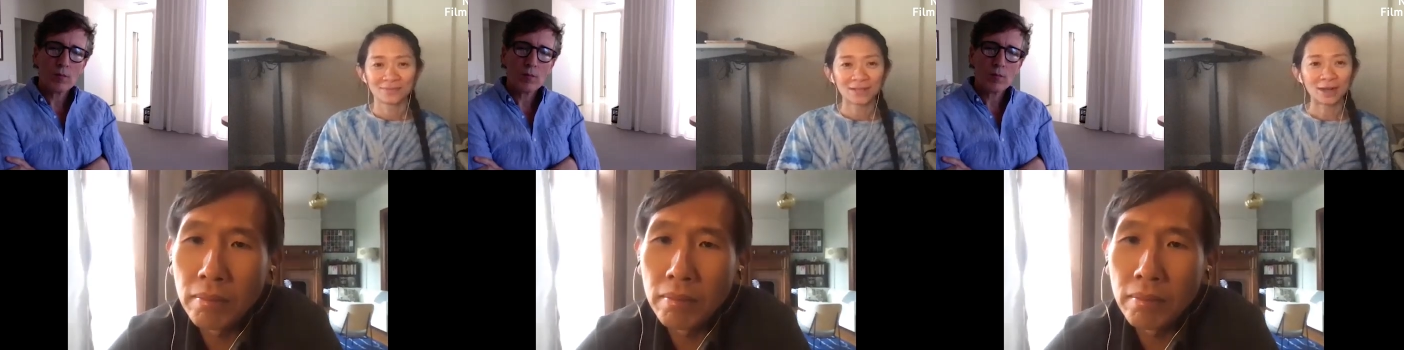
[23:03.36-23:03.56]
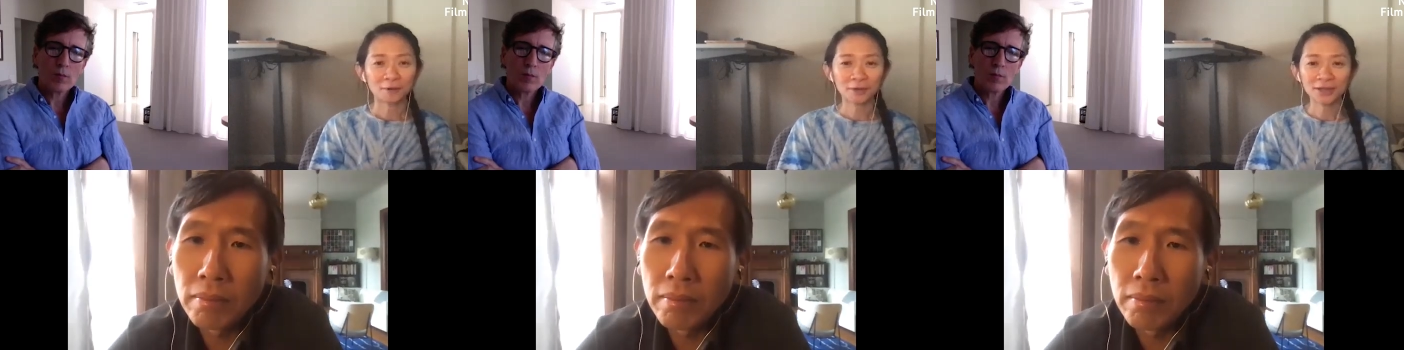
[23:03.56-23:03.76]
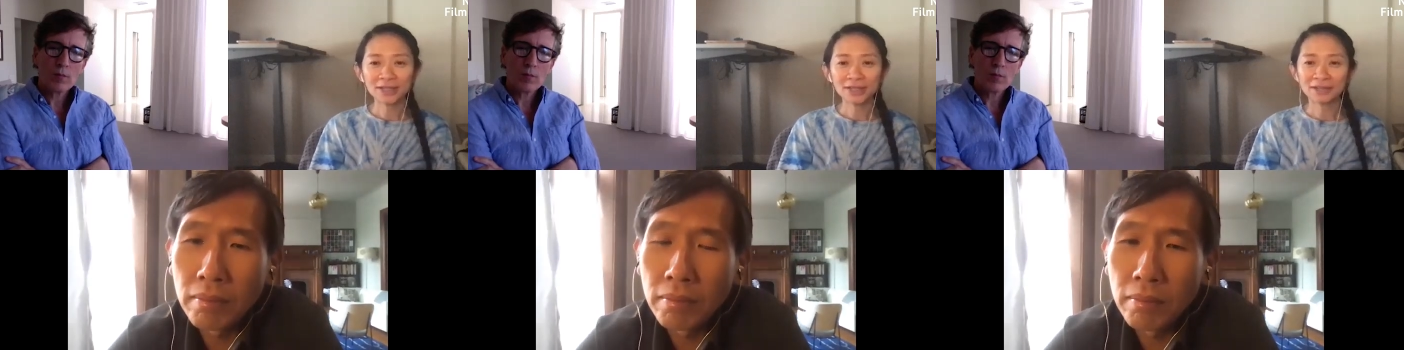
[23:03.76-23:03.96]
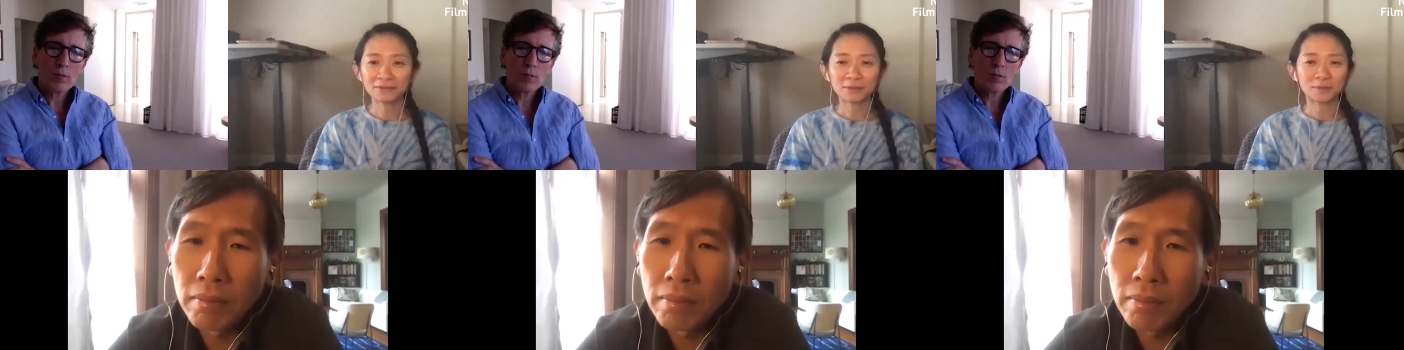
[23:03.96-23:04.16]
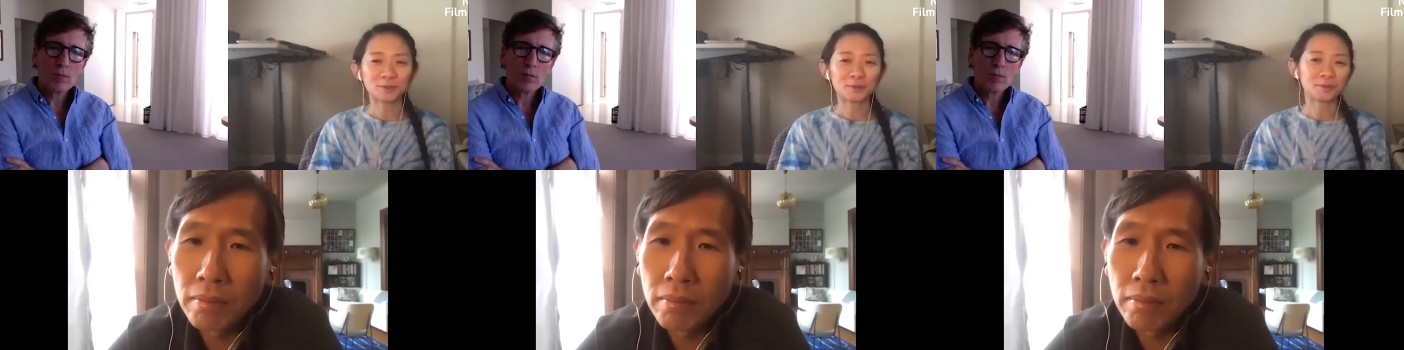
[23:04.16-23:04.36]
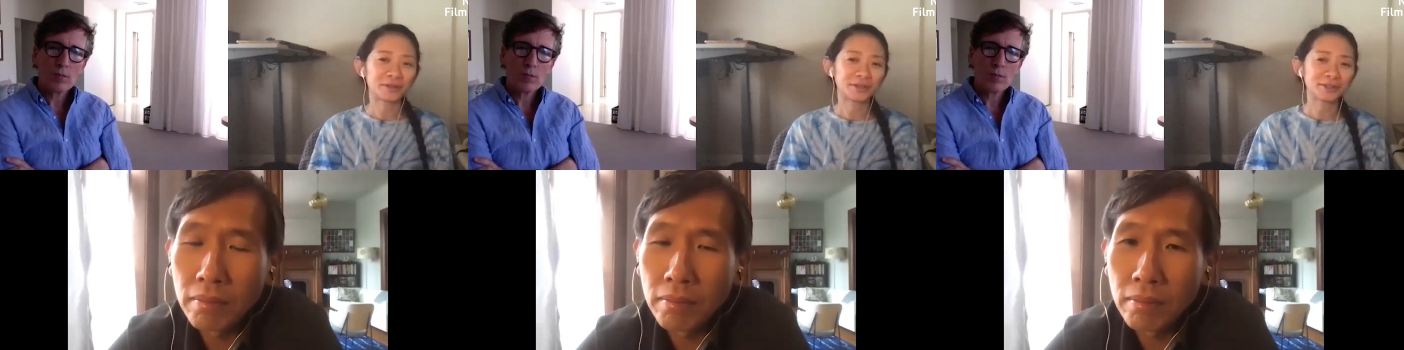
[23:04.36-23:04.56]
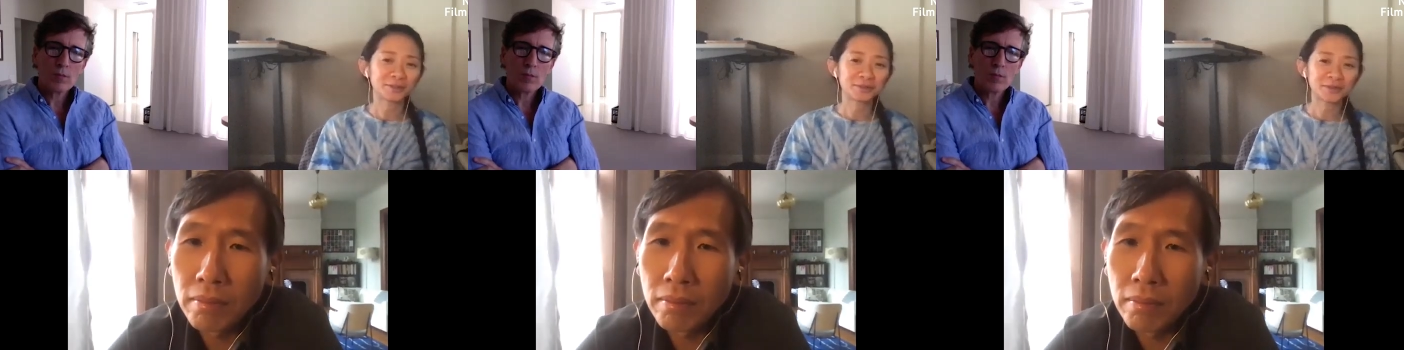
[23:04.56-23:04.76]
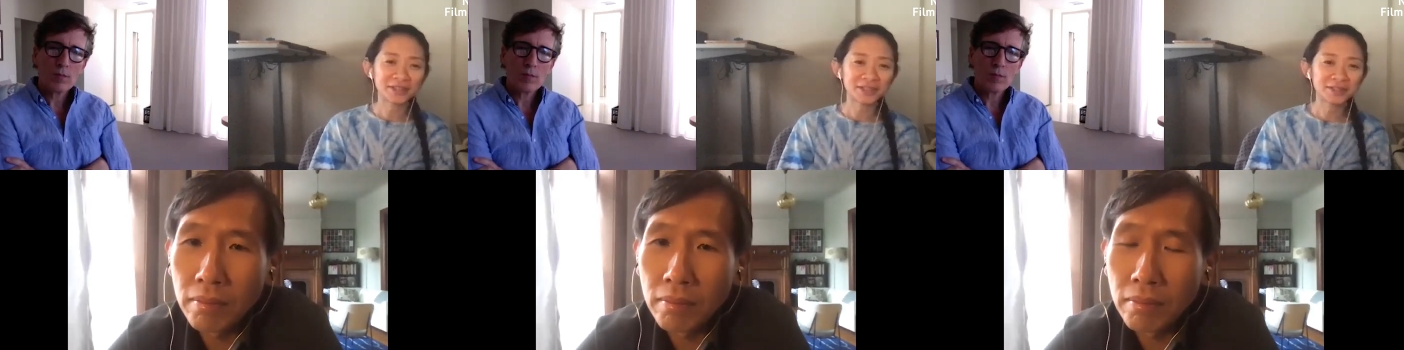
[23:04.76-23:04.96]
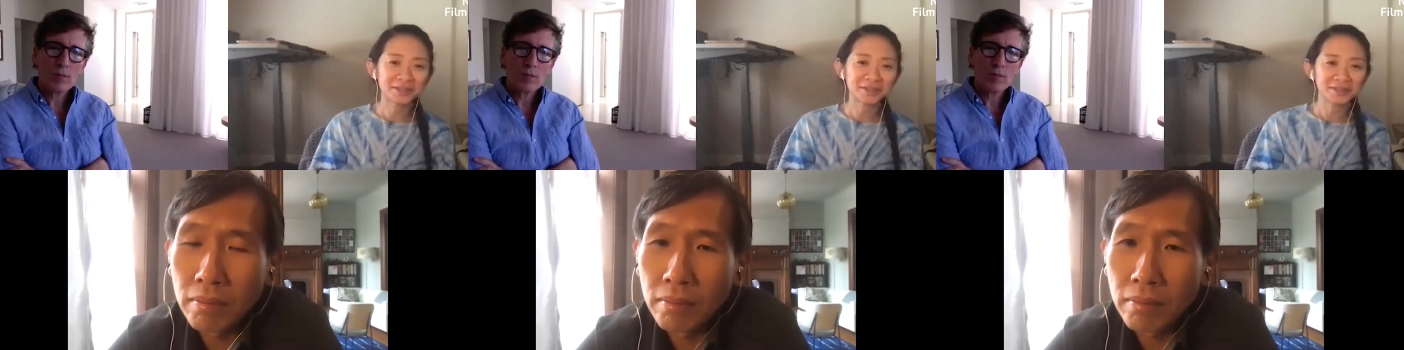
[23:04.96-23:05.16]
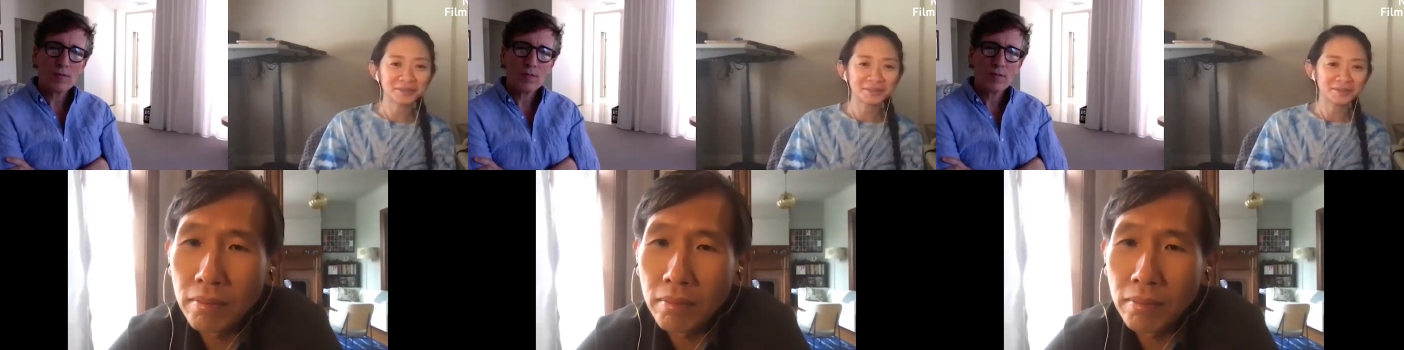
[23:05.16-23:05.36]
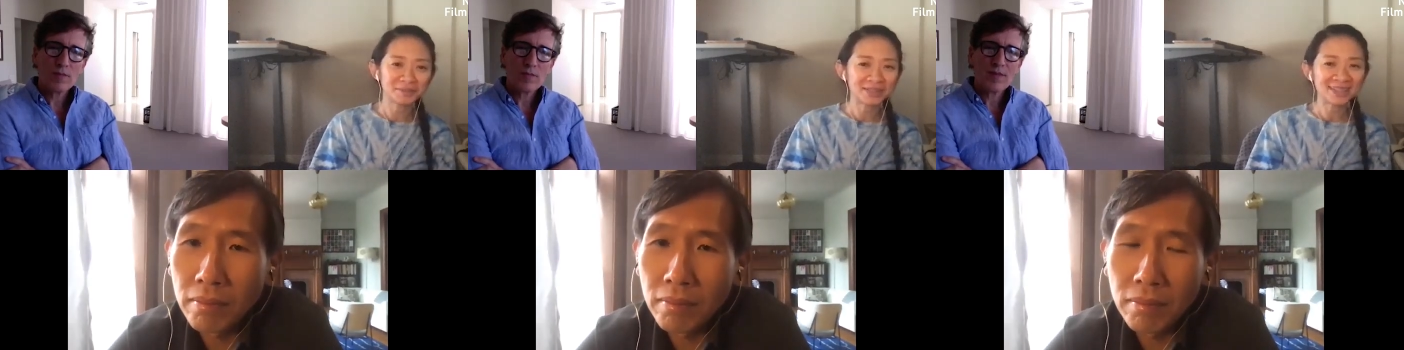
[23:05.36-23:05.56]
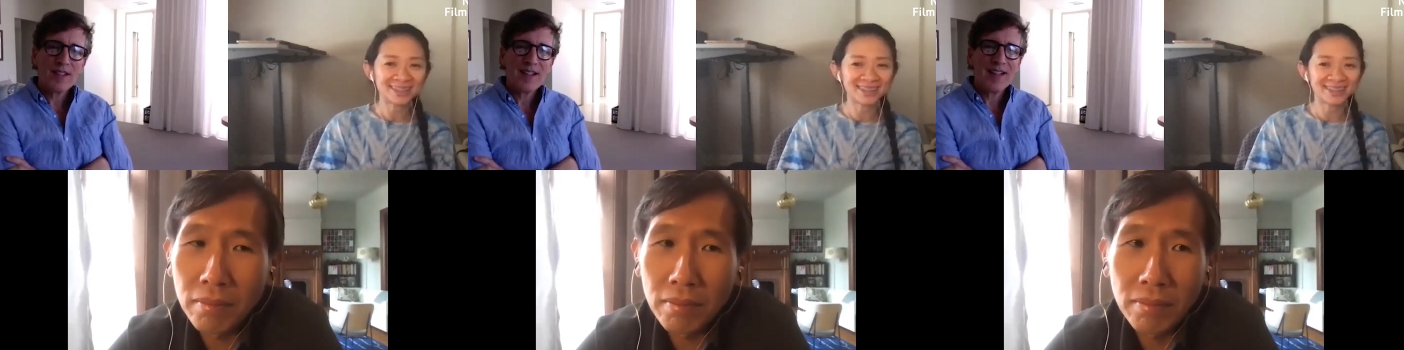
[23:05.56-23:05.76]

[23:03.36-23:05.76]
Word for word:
Speaker 1: Are we going to have a bloopers reel, Peter?